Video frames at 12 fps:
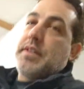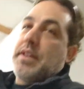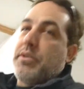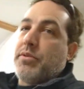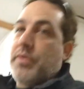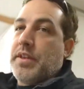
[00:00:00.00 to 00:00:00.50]

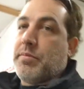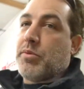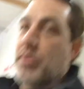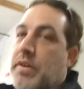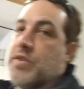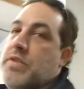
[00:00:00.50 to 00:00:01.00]
own them or
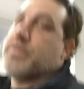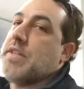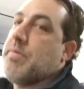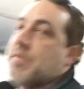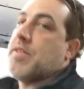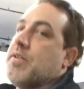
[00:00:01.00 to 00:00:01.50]
have driven
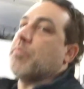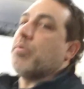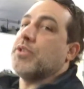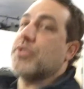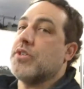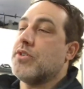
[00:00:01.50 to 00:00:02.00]
them that they're a
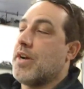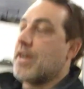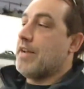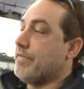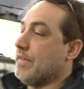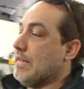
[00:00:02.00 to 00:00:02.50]
pleasure to
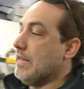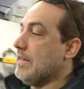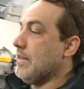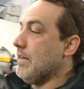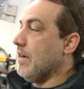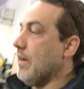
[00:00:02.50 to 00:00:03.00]
drive.
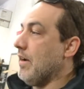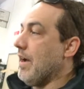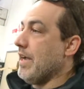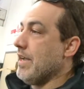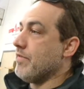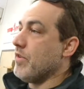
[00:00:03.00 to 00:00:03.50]

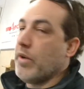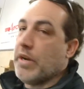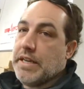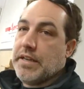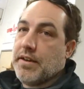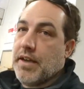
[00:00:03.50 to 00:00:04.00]
I have no
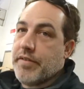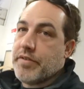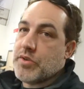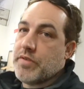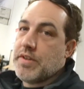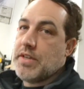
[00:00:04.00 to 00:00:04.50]
idea. I haven't
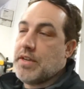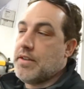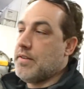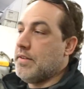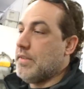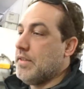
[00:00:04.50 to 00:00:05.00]
driven it yet.
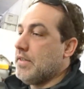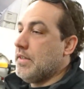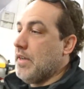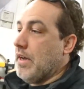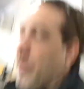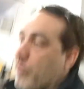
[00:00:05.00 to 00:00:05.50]

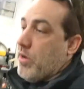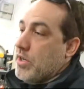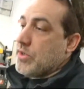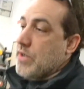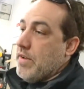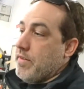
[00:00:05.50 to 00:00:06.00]
I don't want to
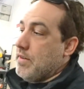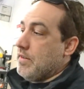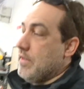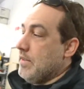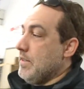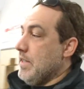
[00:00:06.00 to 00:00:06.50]
drive it,
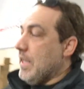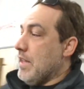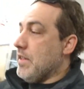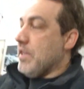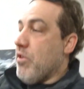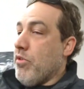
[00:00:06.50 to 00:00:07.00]
and
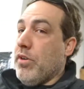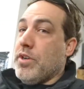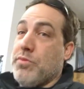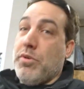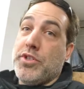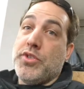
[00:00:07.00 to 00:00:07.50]
the owner
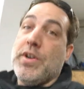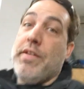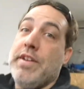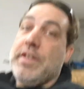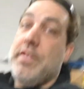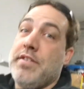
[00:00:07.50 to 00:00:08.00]
doesn't want to drive it
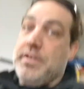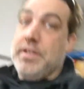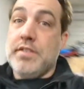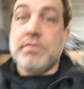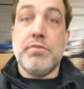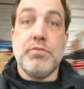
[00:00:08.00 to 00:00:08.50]
either. He's